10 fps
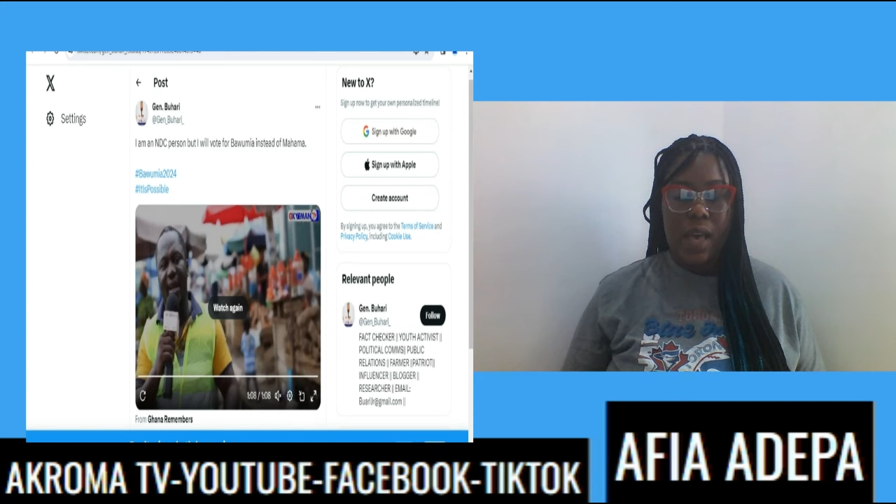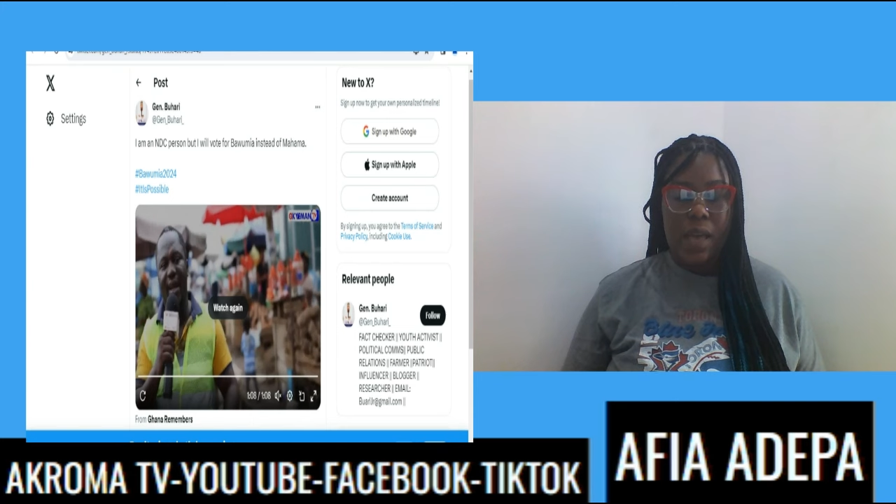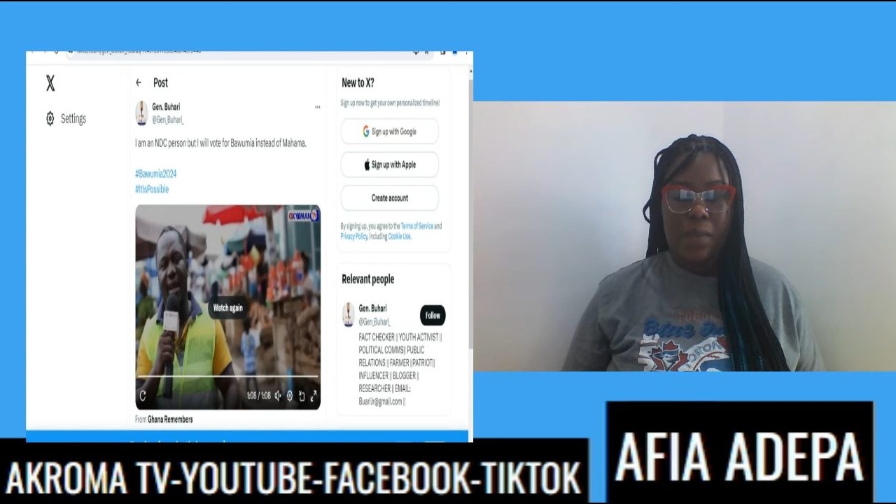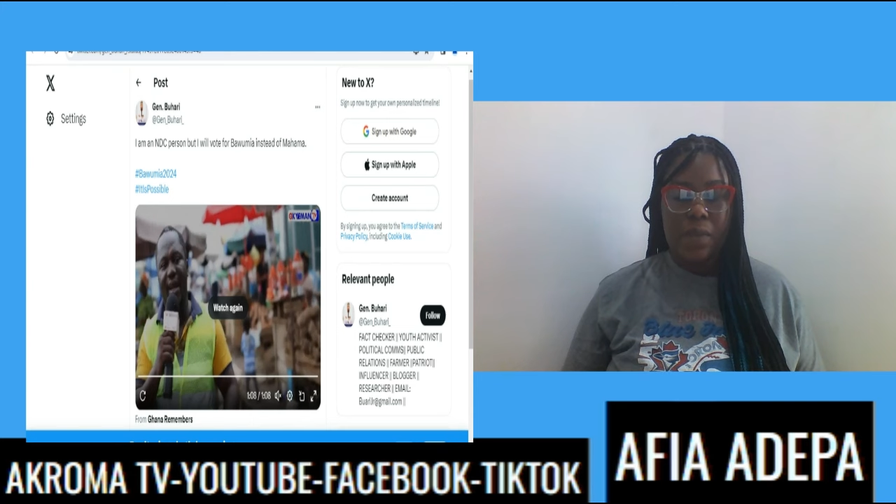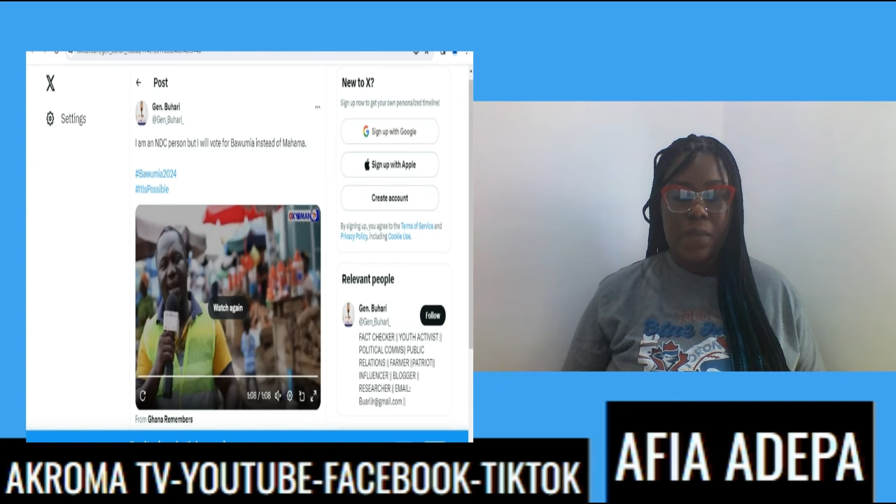
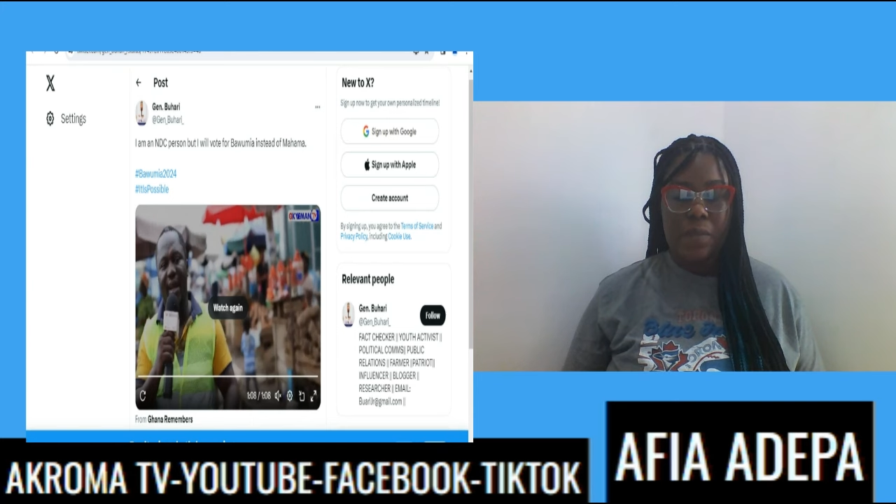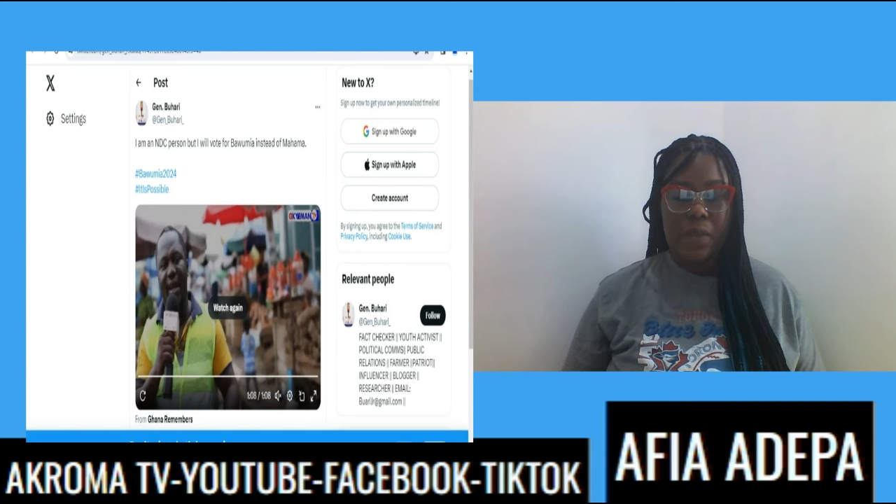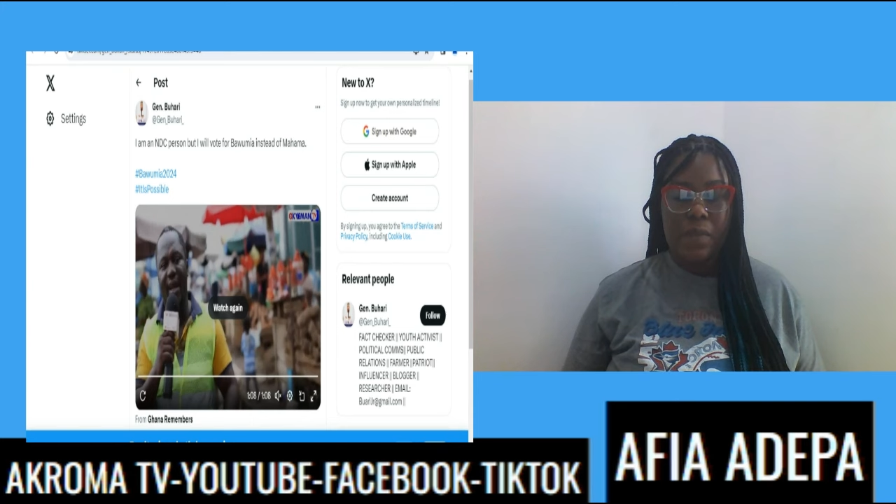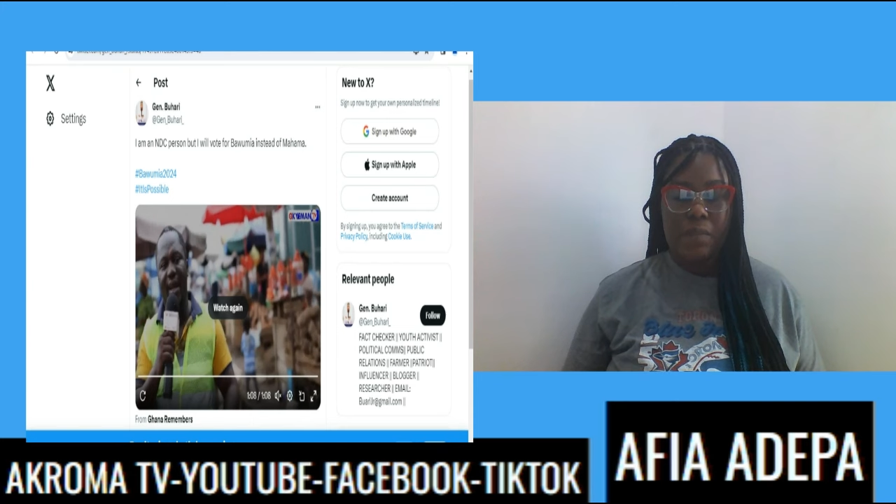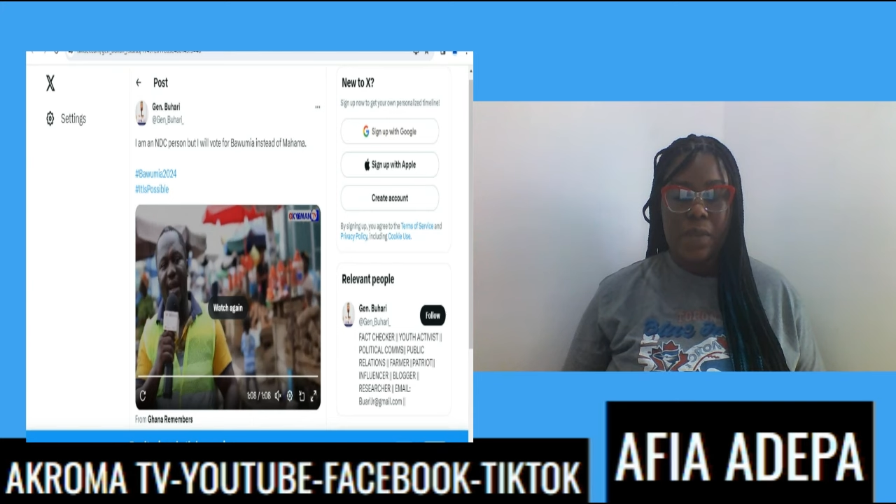
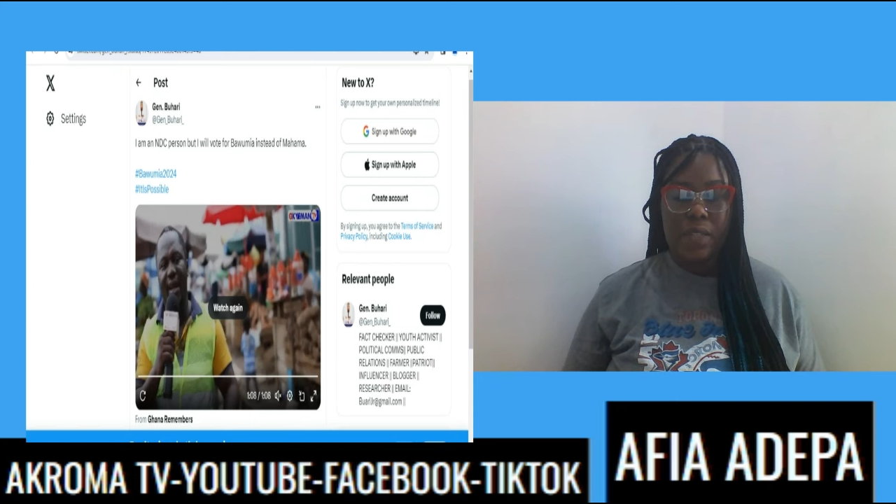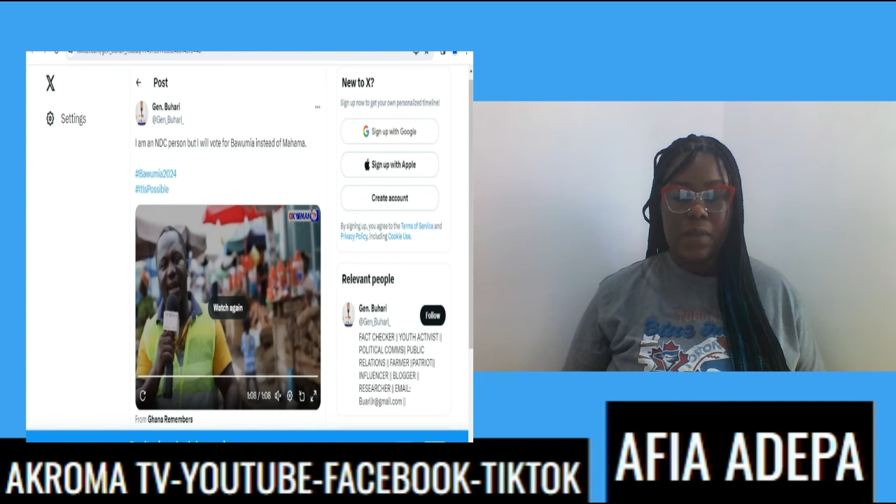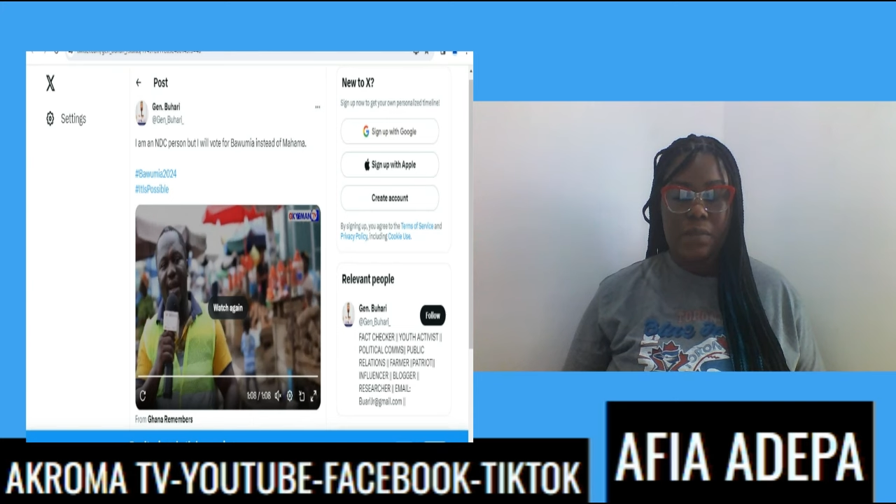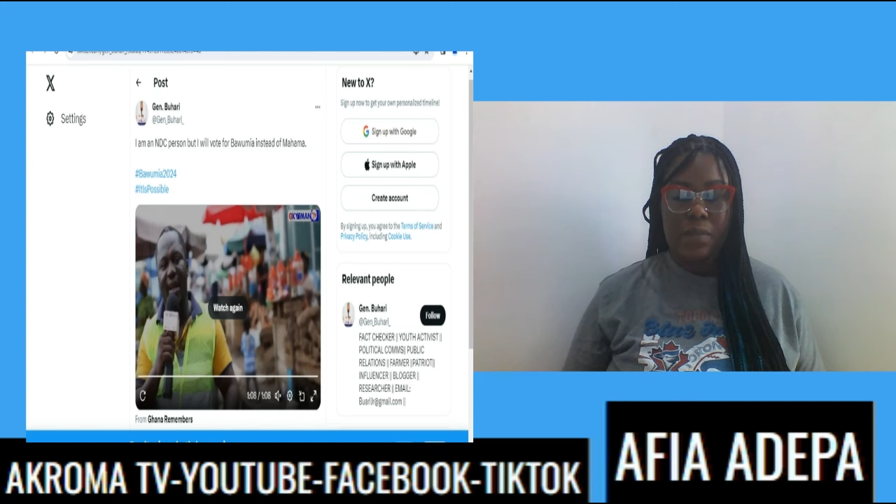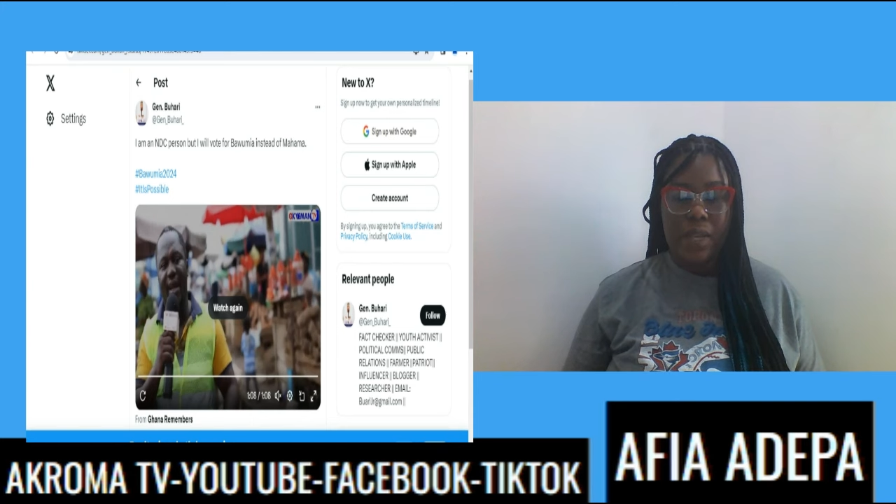MPP
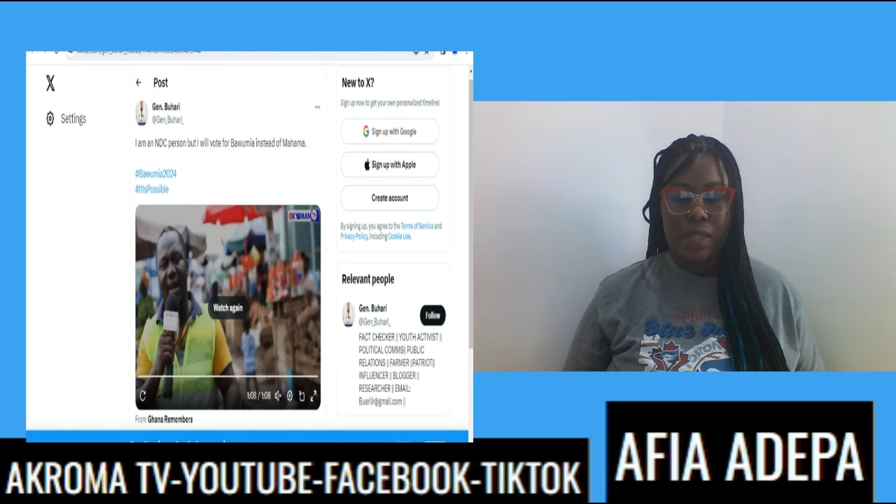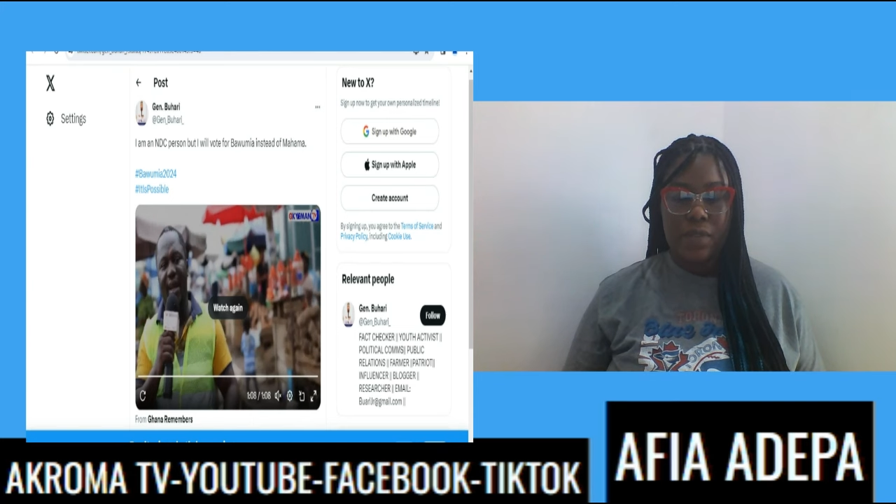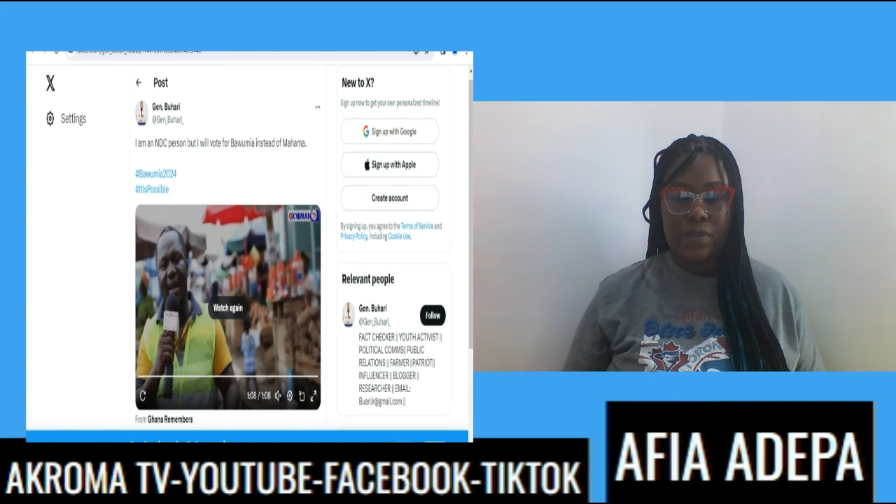better best